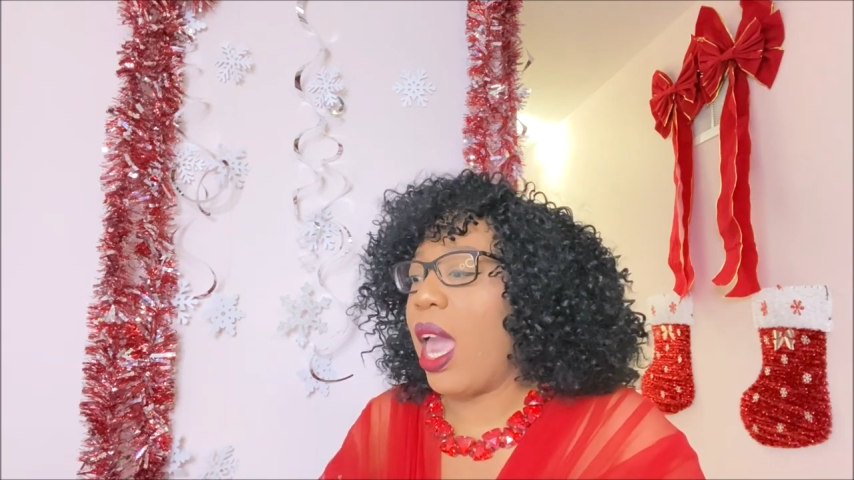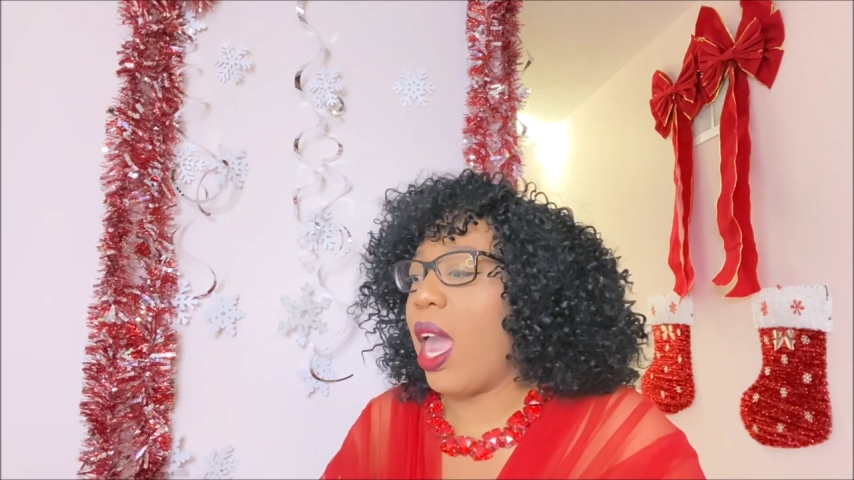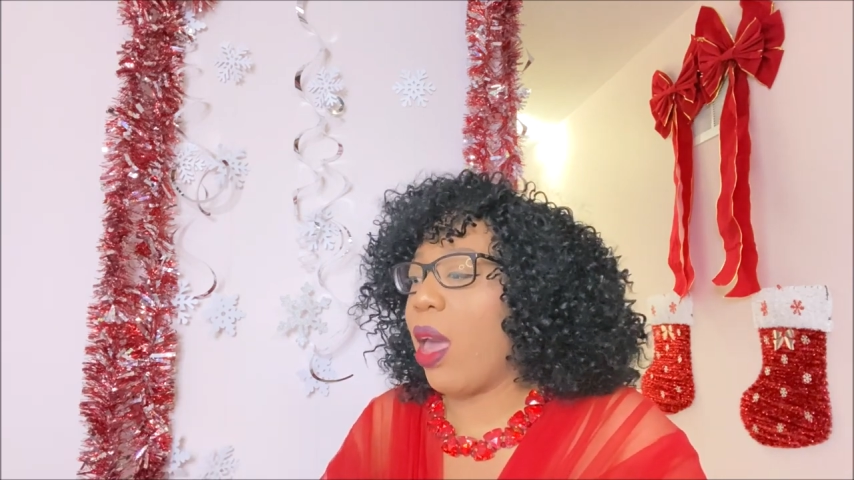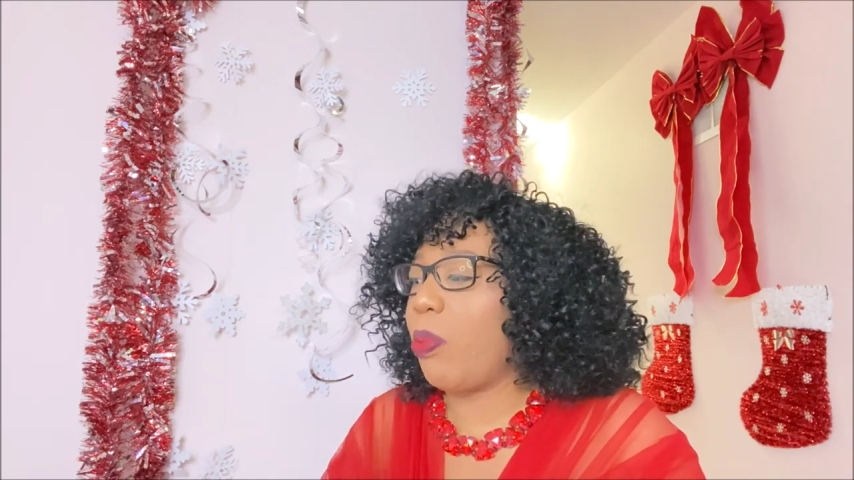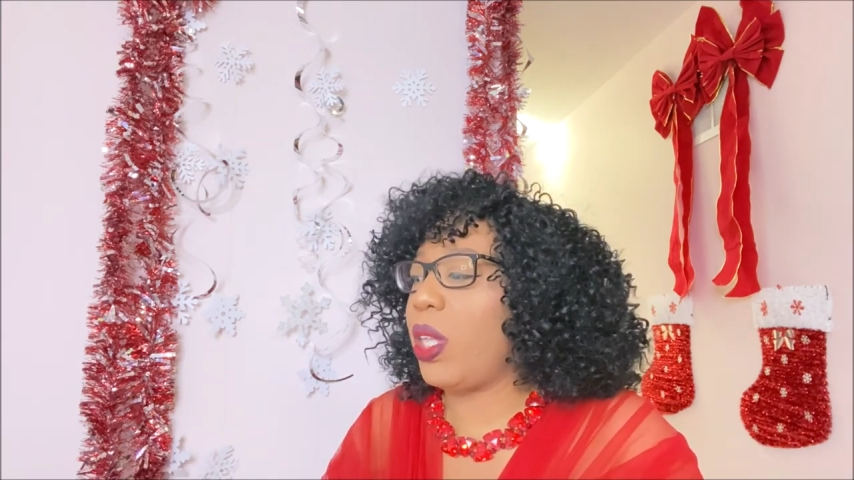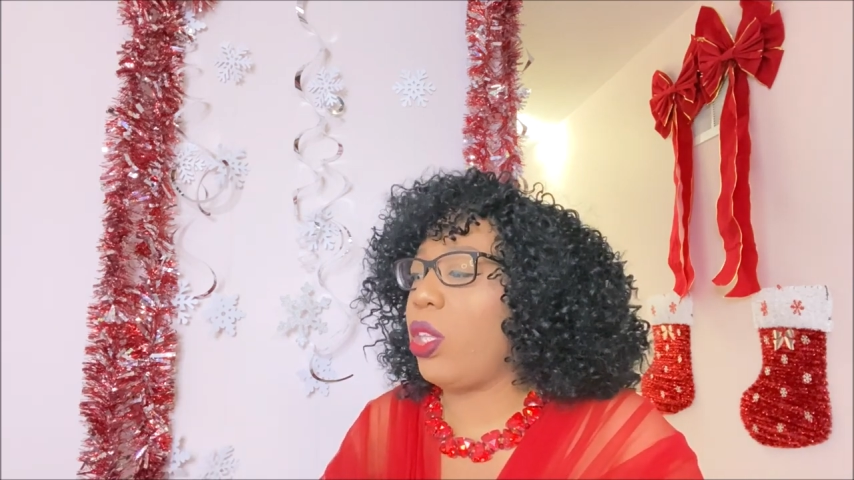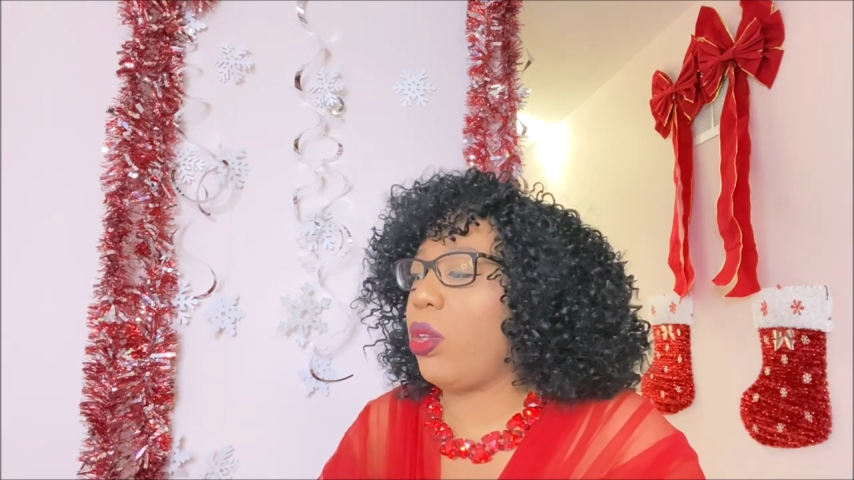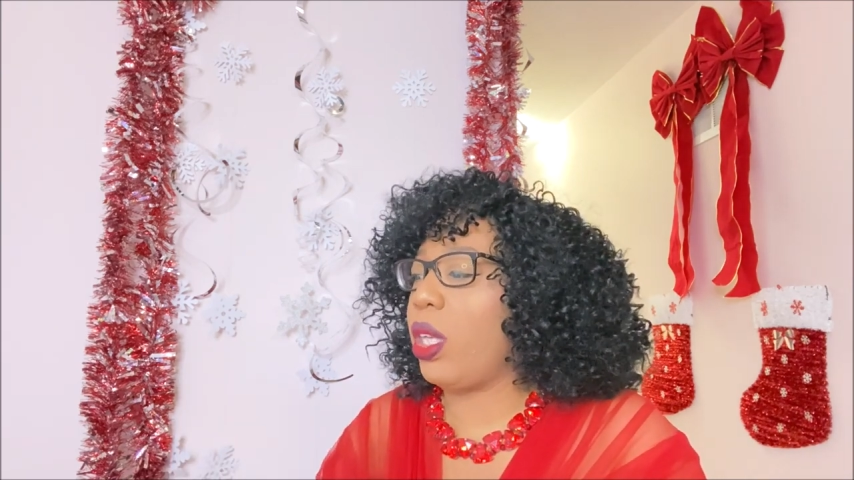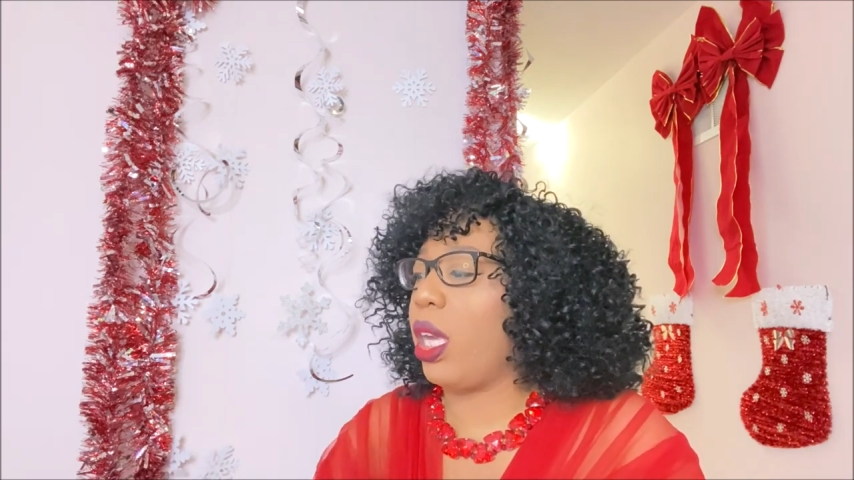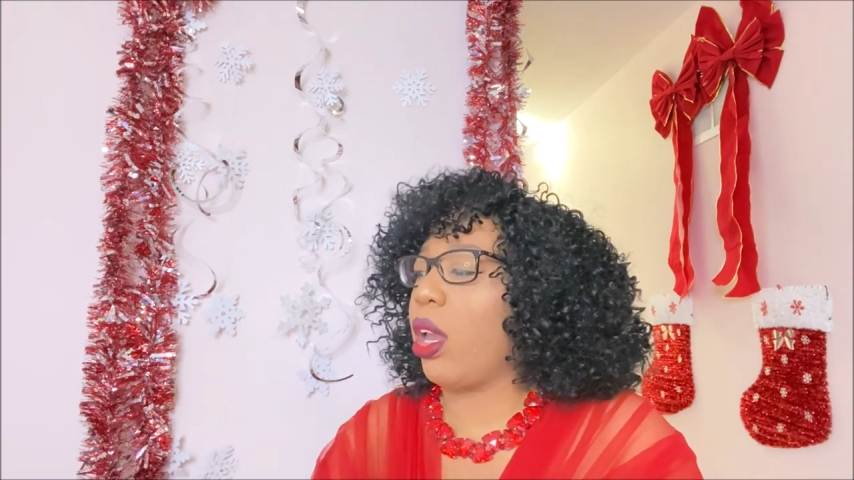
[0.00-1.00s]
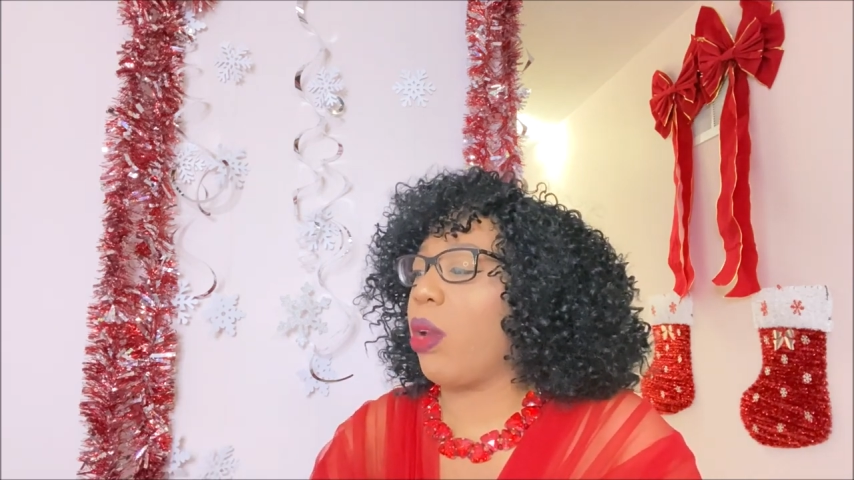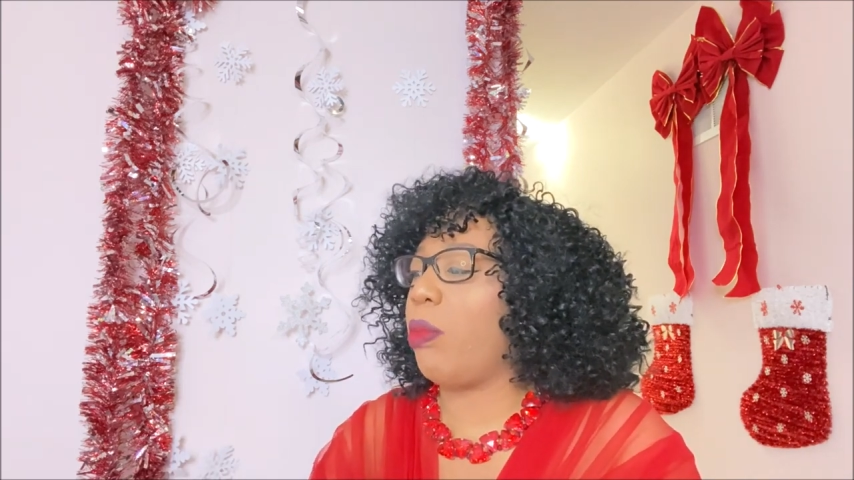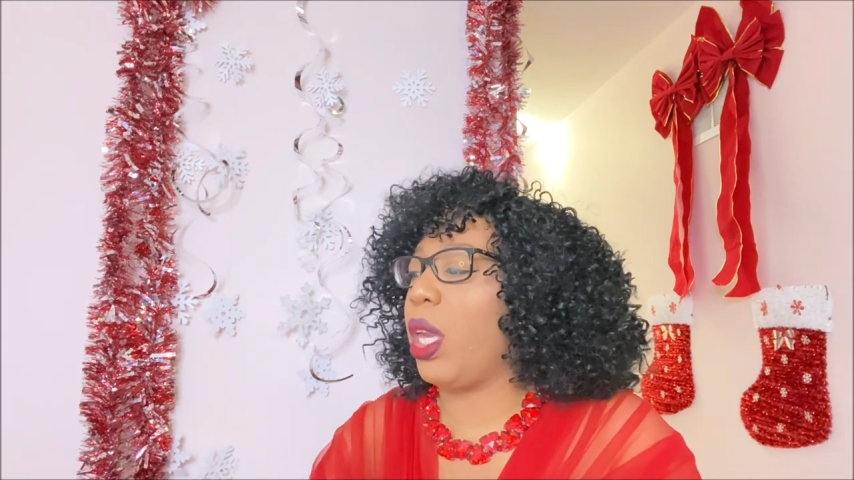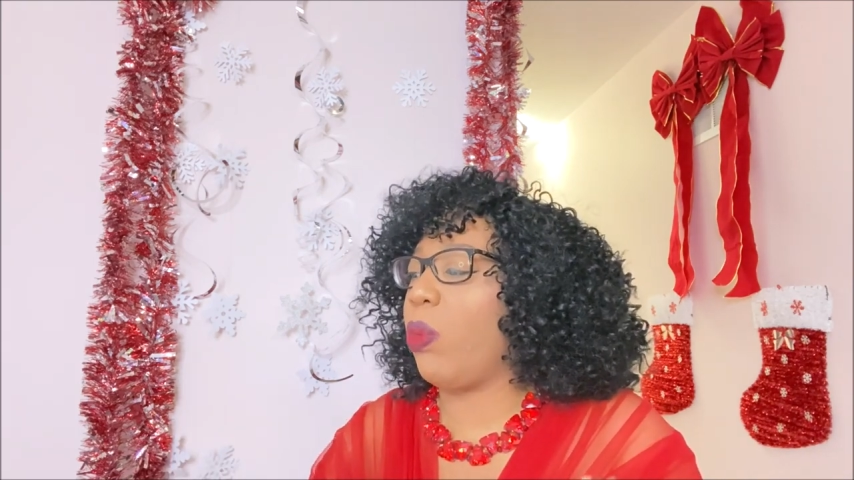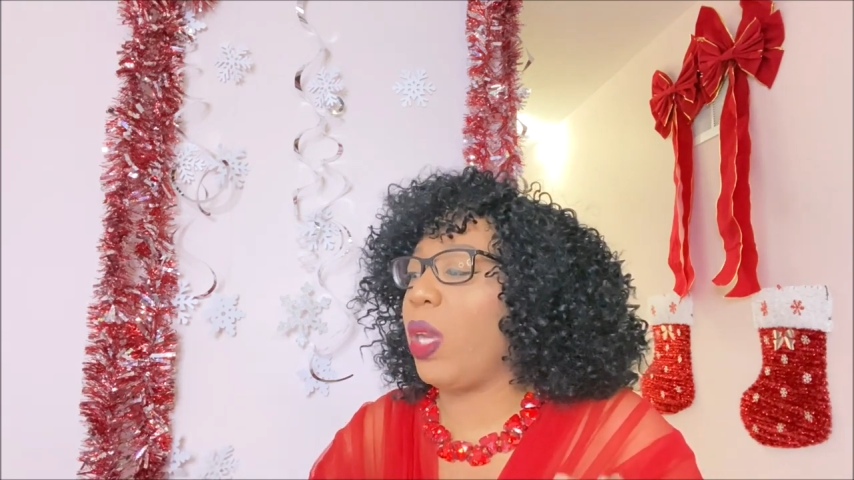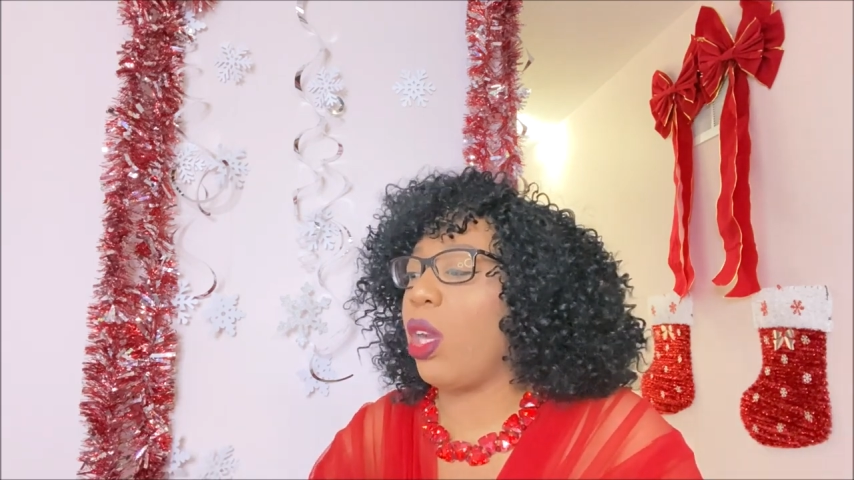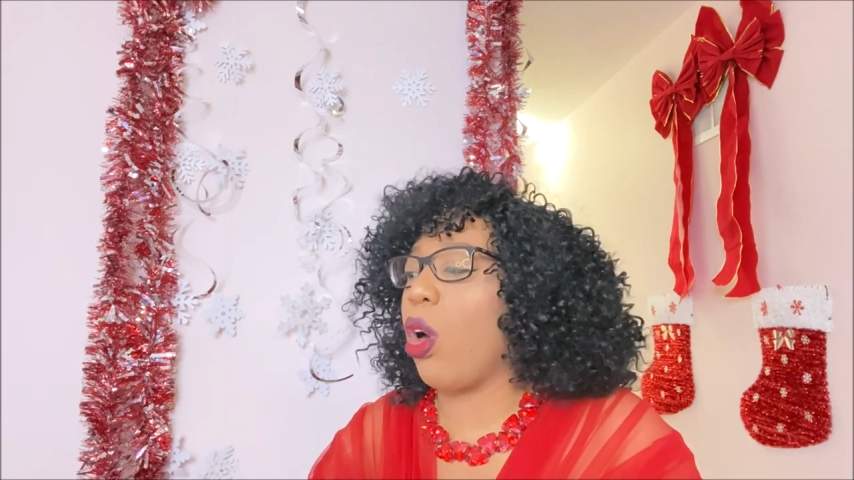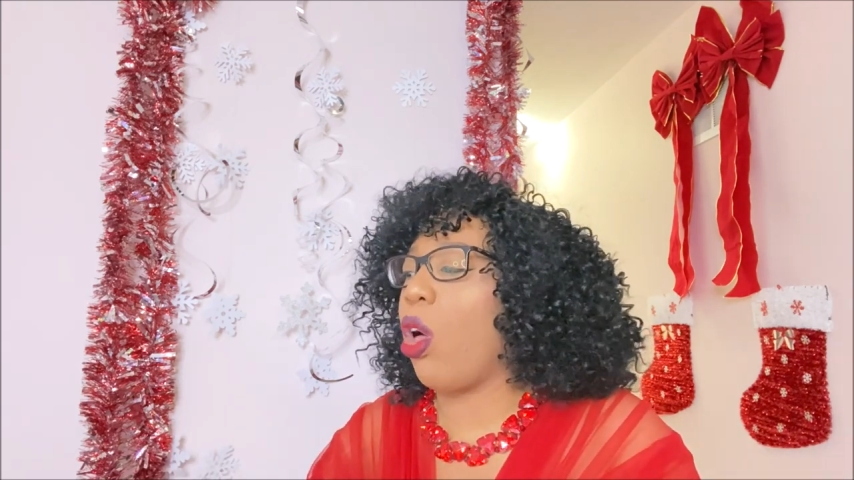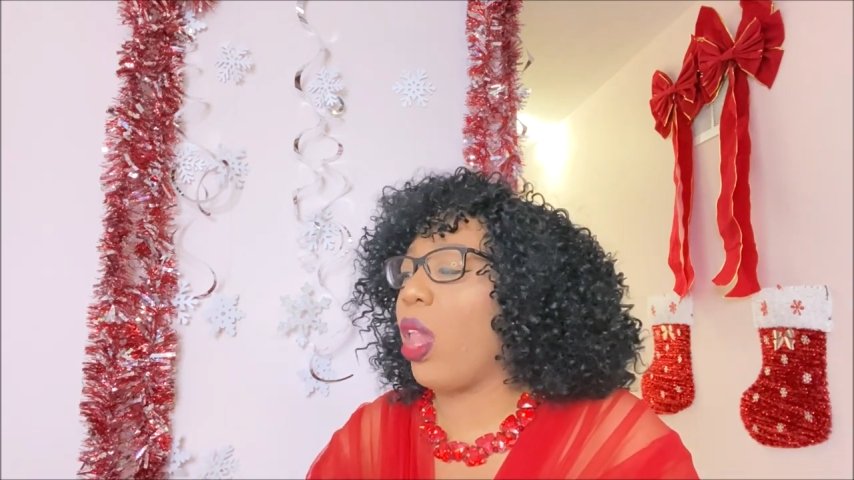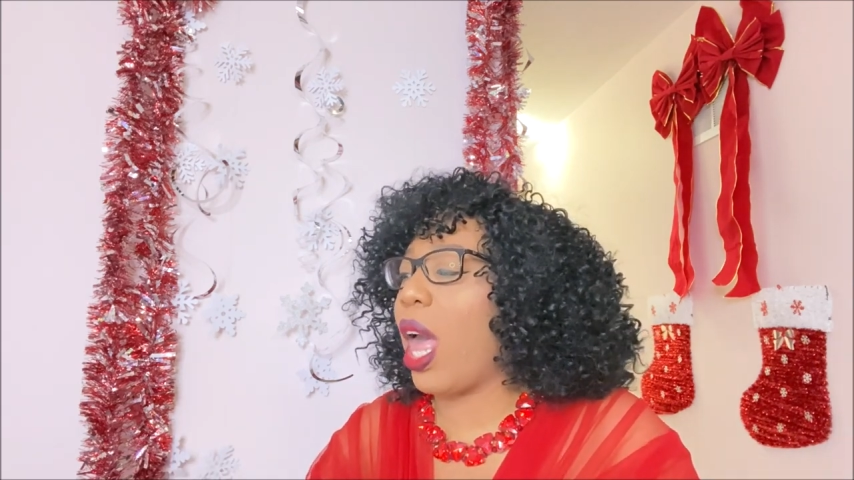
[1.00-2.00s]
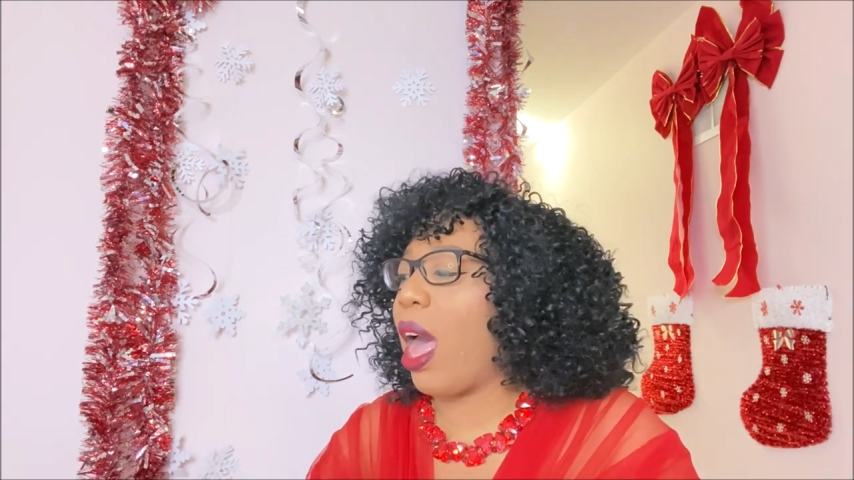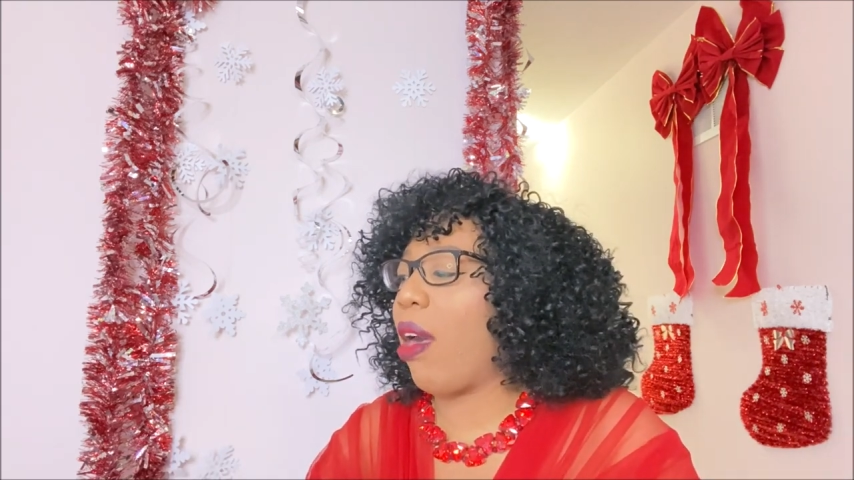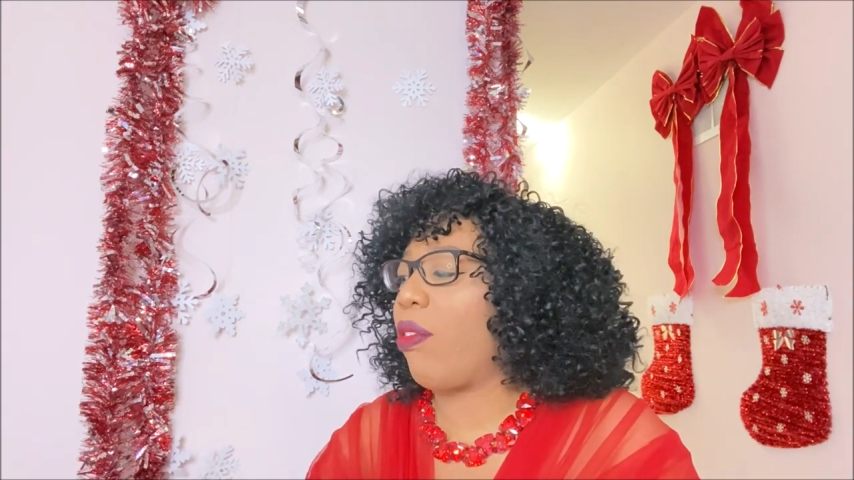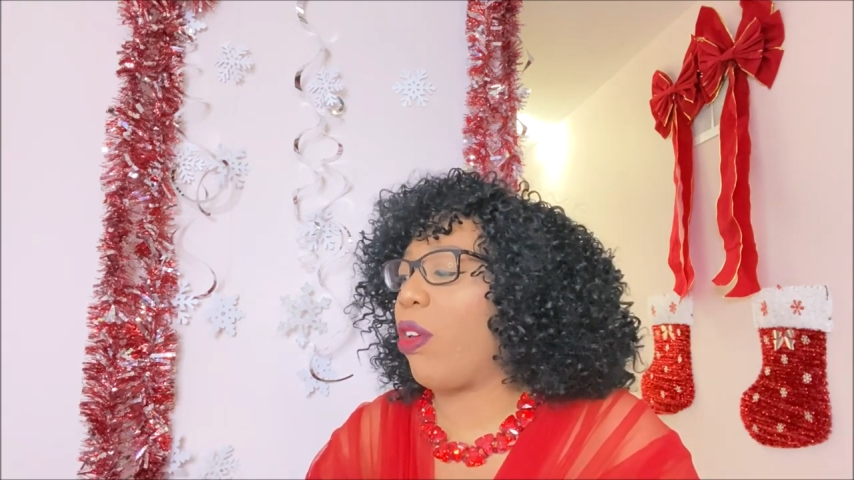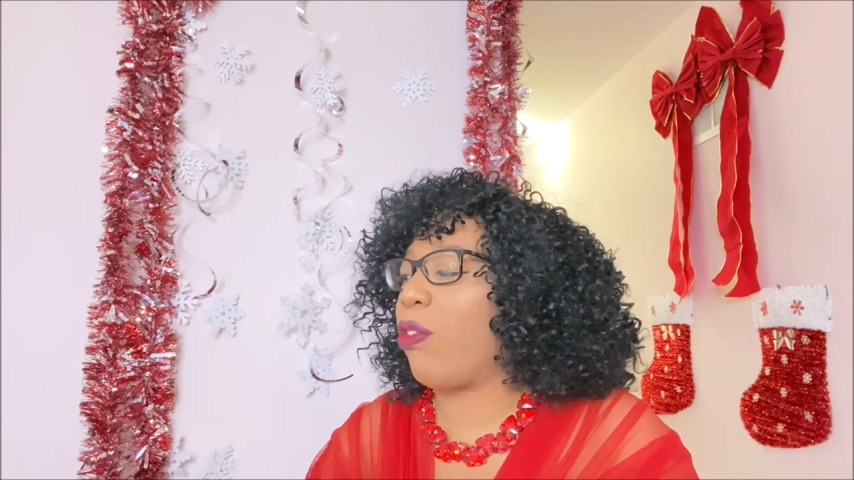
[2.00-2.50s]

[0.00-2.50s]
Happy New Year. May we all have